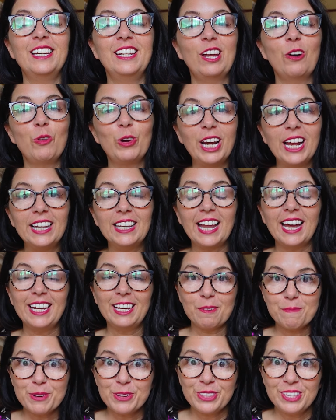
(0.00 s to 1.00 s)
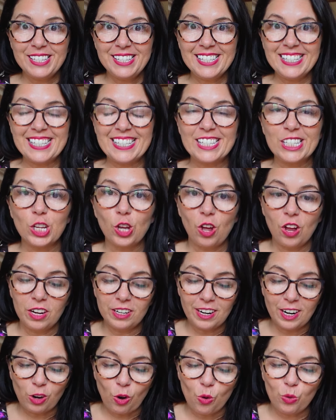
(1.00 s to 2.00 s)
What I like about this is
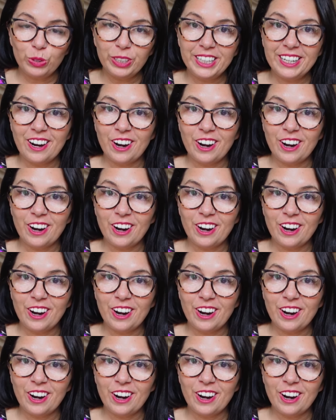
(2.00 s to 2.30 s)
not only